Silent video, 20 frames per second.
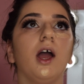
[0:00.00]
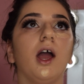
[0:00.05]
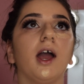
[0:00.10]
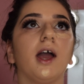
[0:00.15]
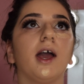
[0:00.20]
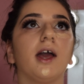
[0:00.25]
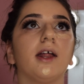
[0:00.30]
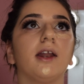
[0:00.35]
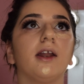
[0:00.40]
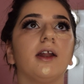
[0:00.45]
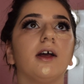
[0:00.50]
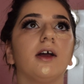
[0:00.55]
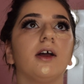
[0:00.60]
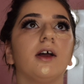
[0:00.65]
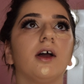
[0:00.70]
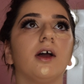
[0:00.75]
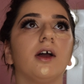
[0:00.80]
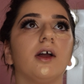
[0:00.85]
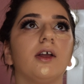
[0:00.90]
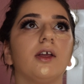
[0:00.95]
I'm using the
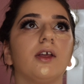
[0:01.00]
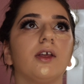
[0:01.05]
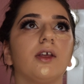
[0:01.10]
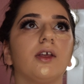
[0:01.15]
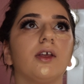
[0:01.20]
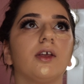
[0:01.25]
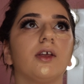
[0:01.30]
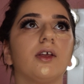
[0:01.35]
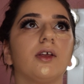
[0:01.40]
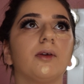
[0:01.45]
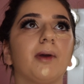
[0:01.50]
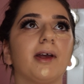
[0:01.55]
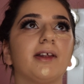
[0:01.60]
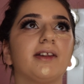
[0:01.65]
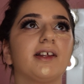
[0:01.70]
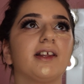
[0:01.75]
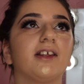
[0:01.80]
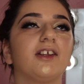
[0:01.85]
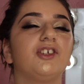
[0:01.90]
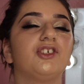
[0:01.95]
Rimmel London Wake Me Up
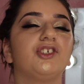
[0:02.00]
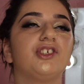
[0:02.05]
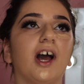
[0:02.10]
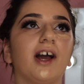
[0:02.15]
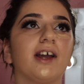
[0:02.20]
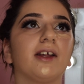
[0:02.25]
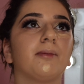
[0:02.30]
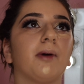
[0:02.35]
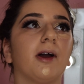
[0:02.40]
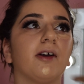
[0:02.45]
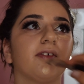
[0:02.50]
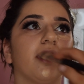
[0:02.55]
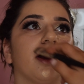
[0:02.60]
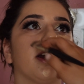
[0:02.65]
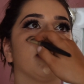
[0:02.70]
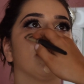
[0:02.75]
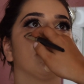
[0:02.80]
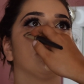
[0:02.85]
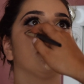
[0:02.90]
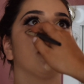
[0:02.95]
Concealer once
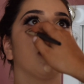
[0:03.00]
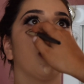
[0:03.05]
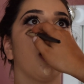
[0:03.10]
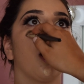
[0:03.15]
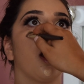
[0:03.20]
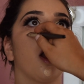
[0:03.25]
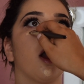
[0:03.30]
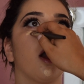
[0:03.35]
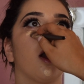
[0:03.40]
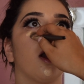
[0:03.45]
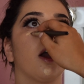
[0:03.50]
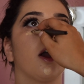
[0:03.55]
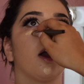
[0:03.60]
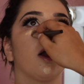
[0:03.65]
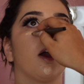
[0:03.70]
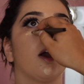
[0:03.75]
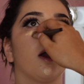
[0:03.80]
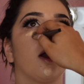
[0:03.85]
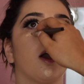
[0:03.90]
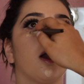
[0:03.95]
again,
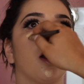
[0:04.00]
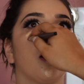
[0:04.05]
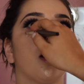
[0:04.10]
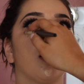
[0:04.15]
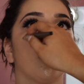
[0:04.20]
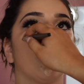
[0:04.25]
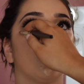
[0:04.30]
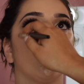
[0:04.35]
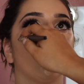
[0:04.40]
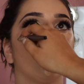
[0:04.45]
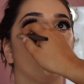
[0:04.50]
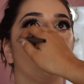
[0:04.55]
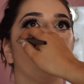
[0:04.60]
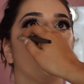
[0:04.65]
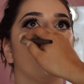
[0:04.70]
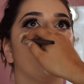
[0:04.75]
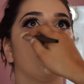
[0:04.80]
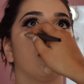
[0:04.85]
just to highlight